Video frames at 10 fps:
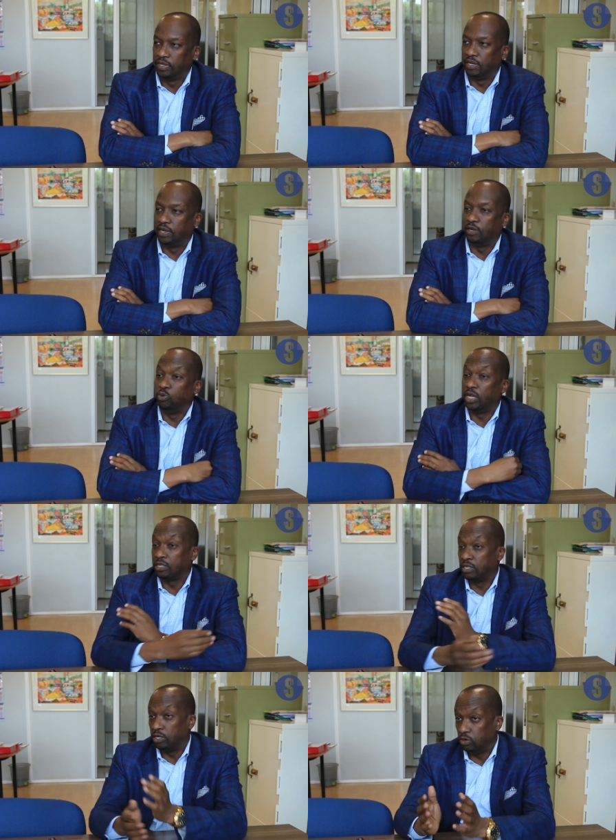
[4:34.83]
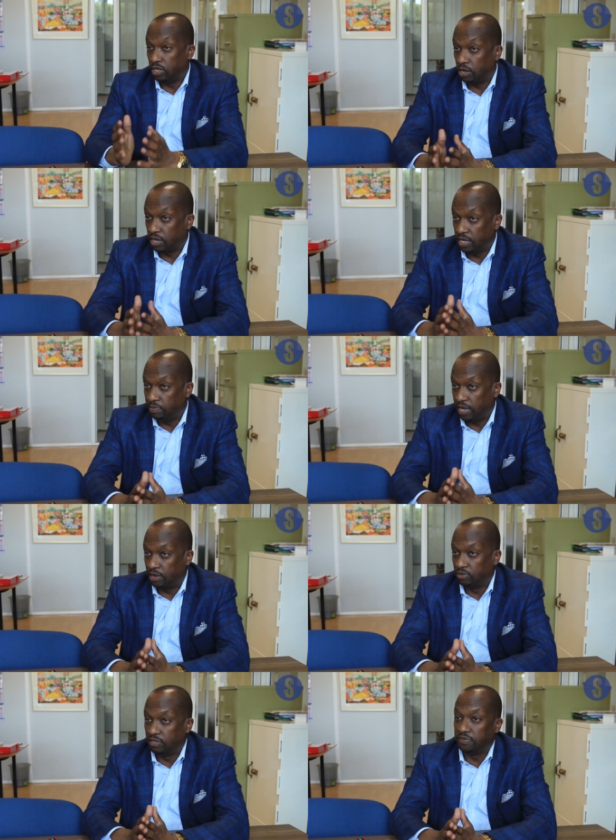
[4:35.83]
And, and we actually, in, our, in my
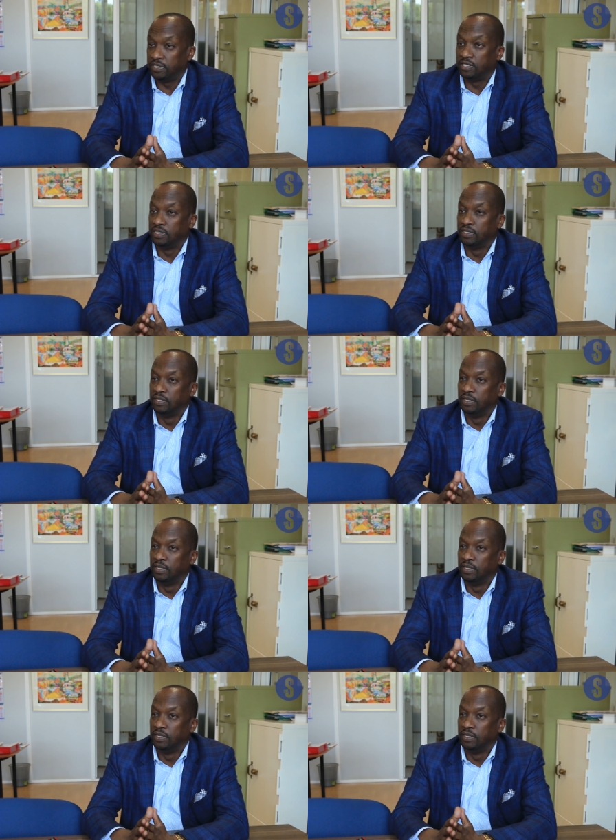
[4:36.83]
county visits,